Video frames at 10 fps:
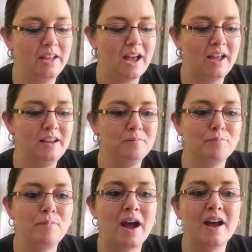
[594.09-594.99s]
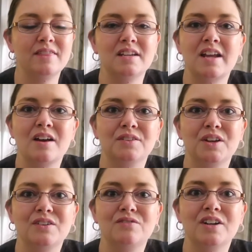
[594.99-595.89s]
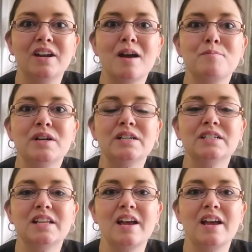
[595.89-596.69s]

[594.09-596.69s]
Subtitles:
I bought the download for numbers